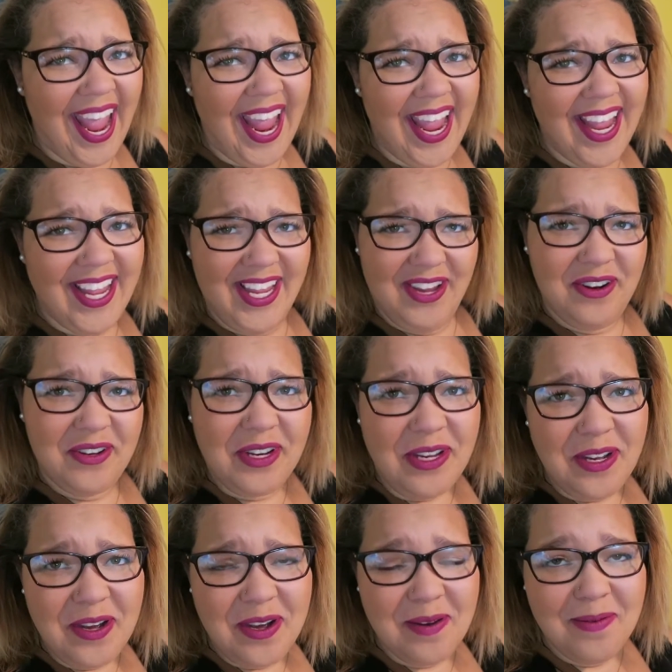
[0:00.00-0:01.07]
Hey
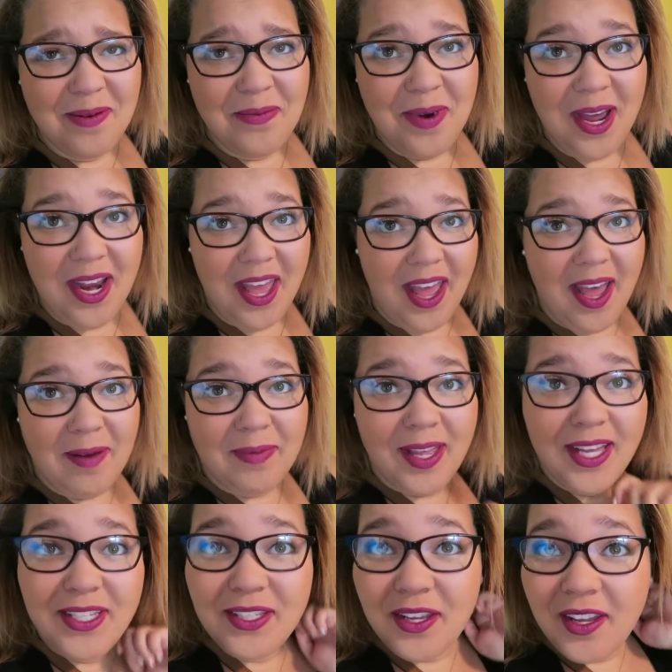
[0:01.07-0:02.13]
YouTube, what up?
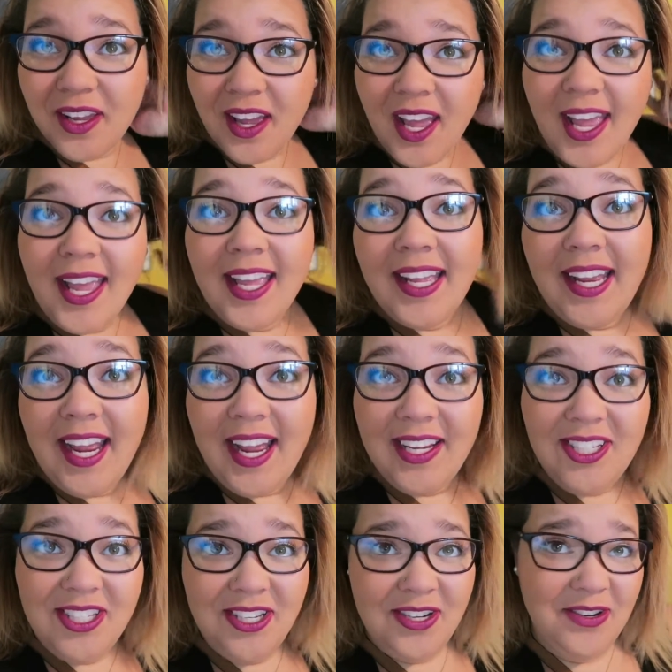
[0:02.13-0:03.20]
Guess
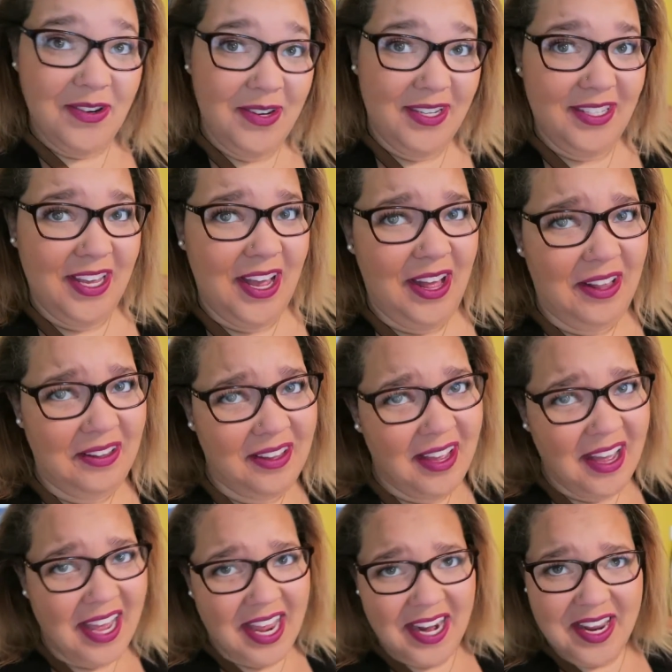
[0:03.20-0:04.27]
who is all
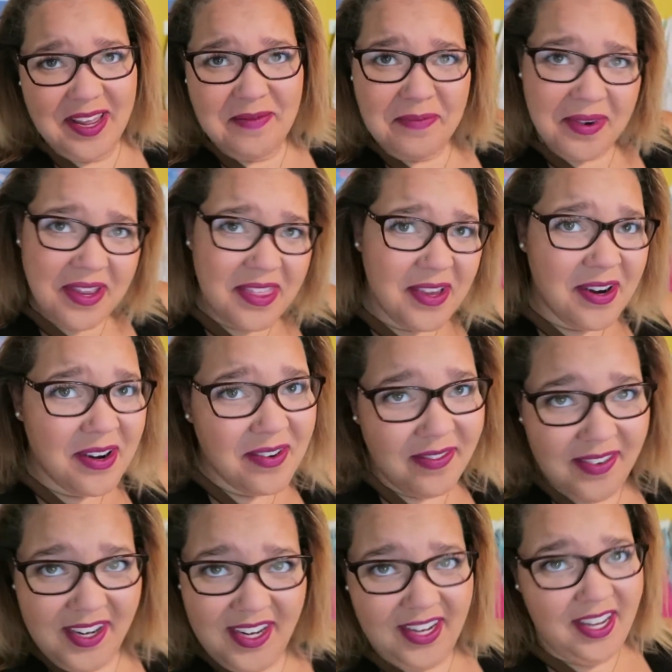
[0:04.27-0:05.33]
caught up with her
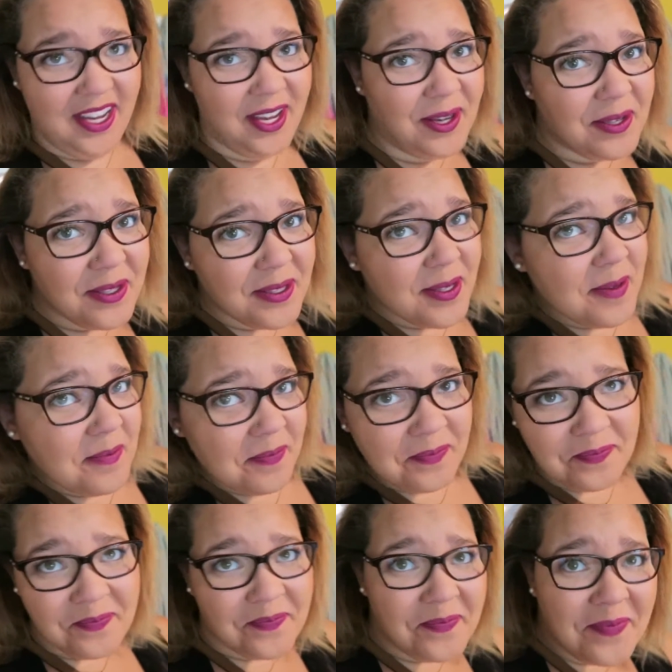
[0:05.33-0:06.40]
videos?
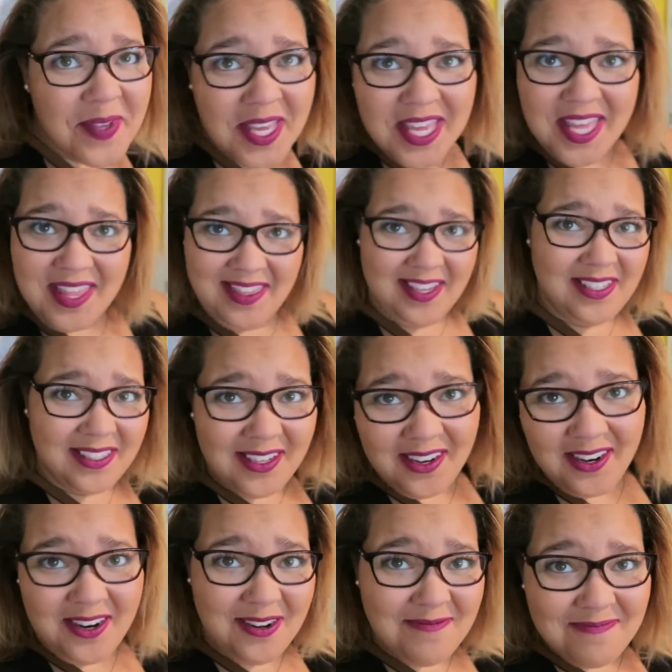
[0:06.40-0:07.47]
This
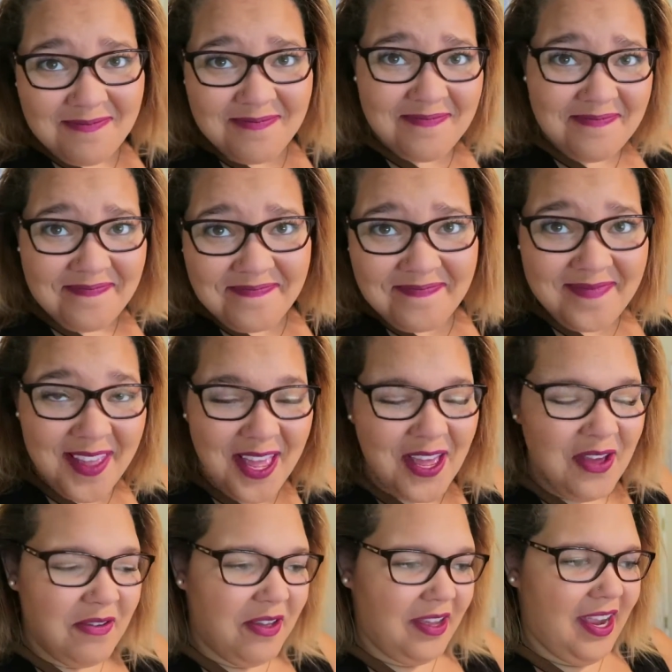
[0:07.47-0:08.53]
girl.
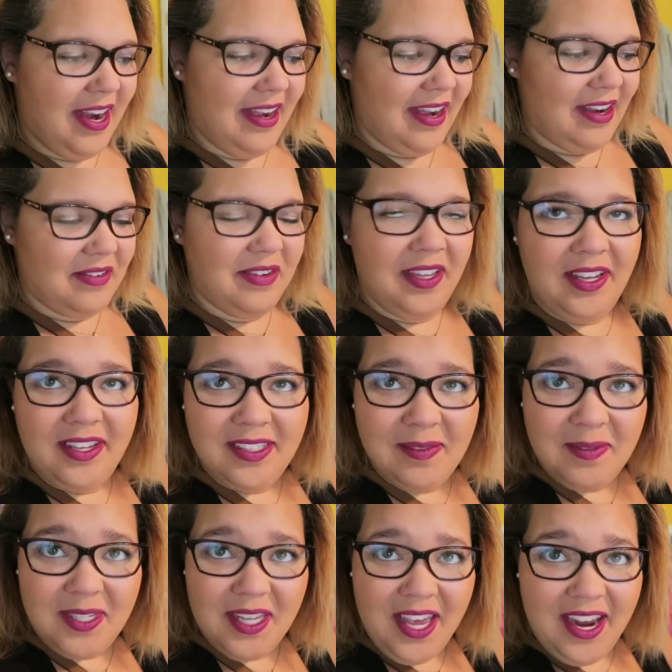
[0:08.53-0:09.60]
Well, kind of not really because
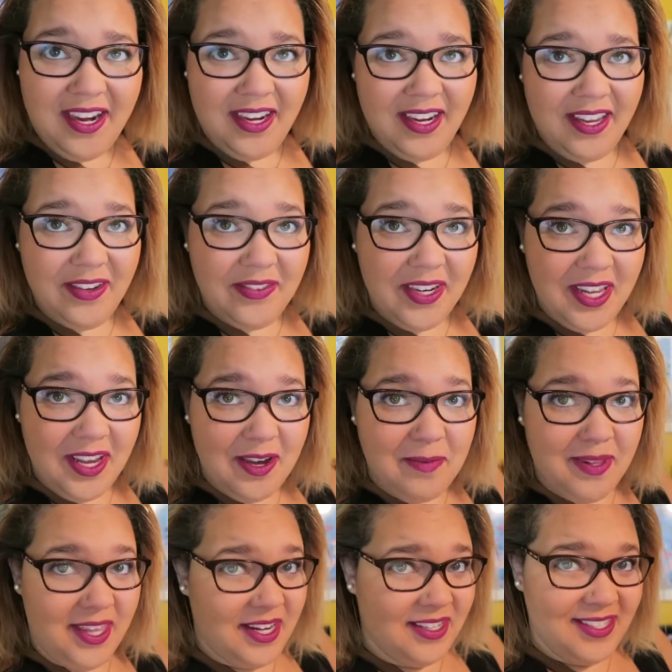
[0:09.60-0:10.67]
I'm still editing a
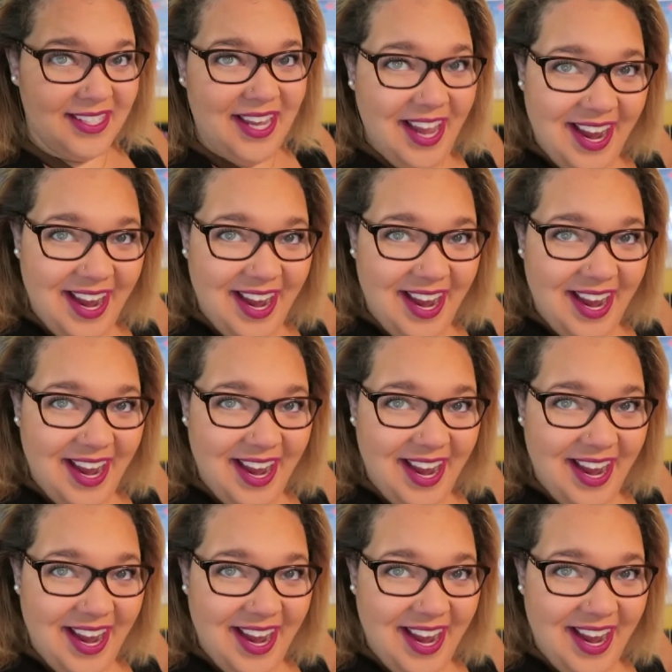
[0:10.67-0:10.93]
video, but that doesn't